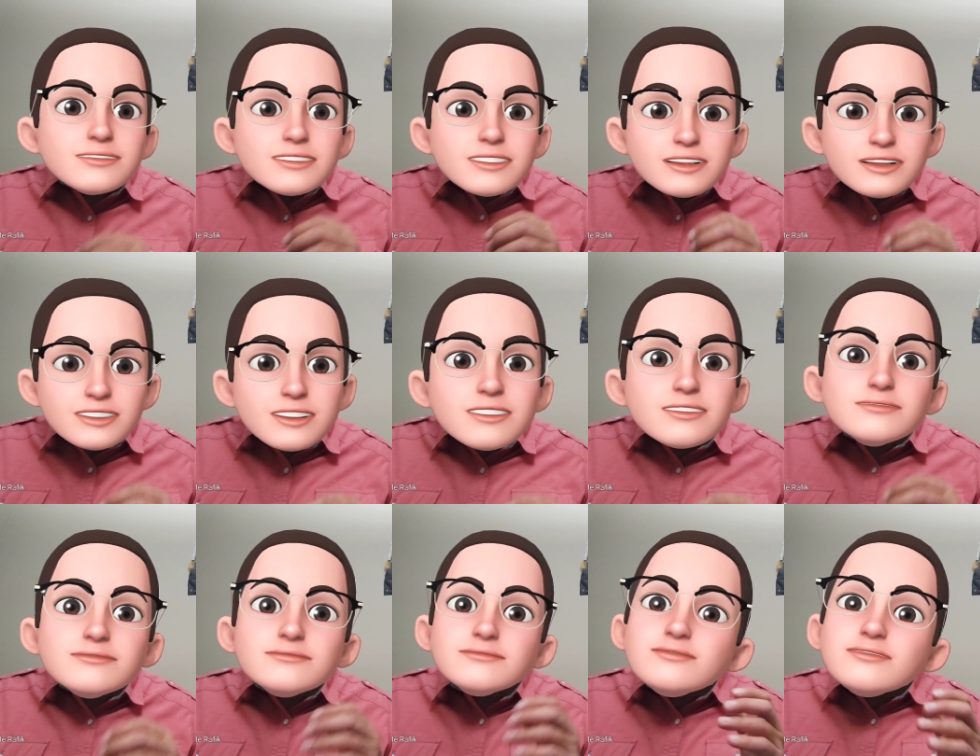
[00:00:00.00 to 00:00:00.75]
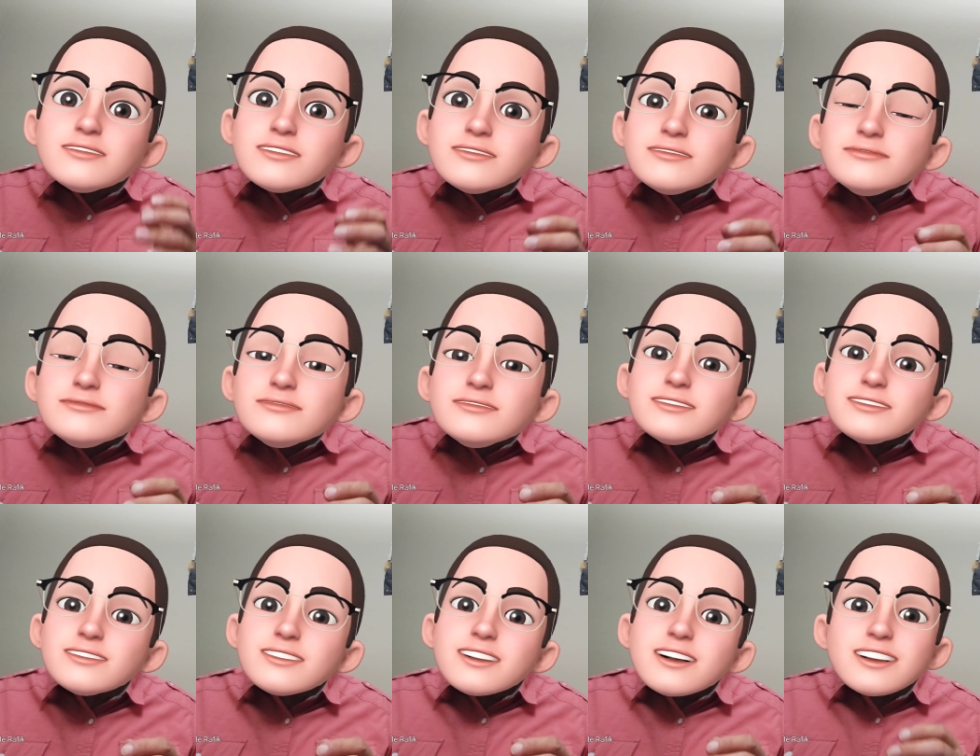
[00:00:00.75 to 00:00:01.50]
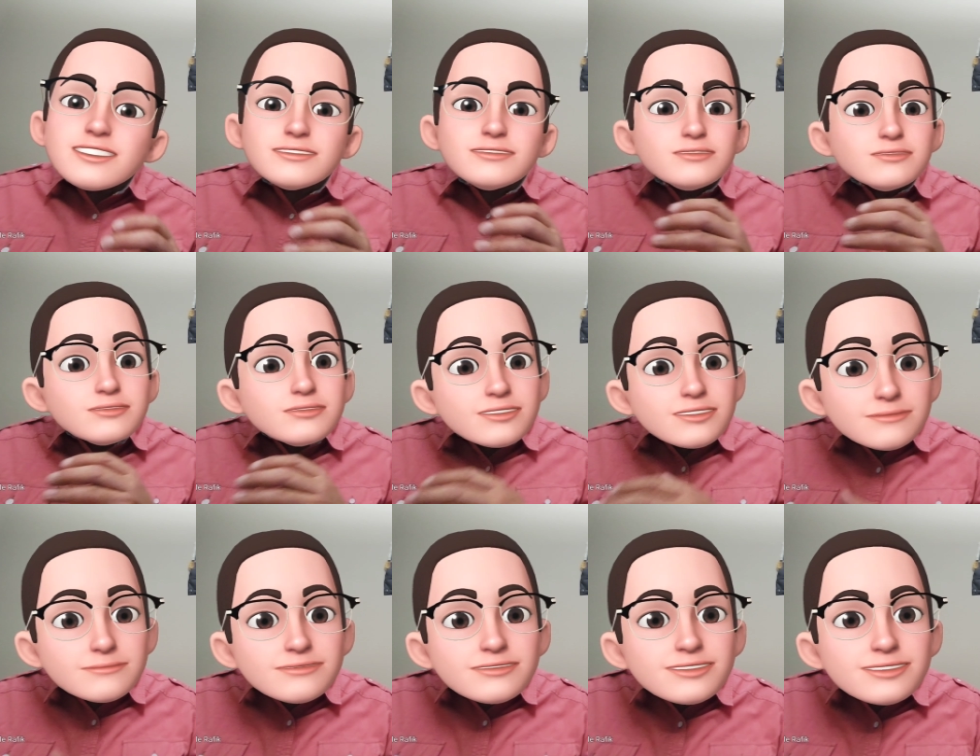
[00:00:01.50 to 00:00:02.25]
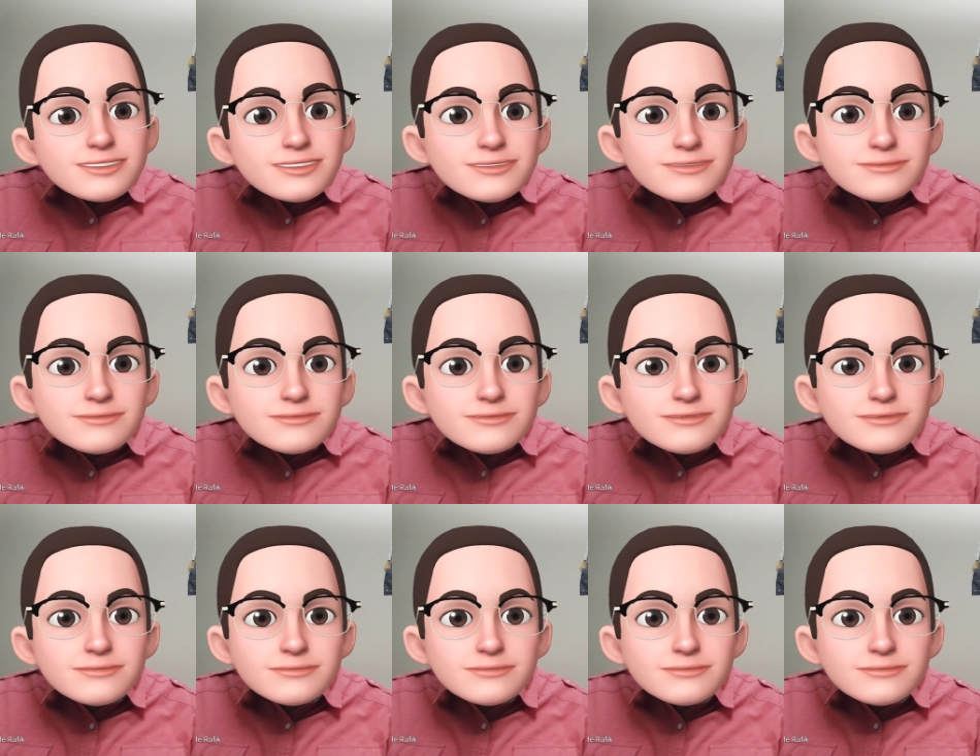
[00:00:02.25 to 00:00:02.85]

shall fall at your left hand,